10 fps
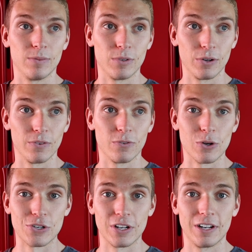We were
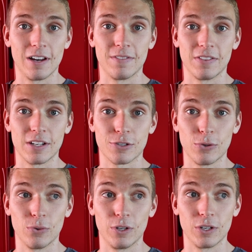fortunate enough that they
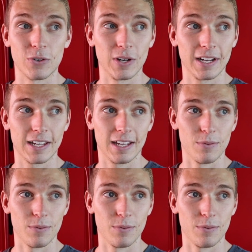sold really quick,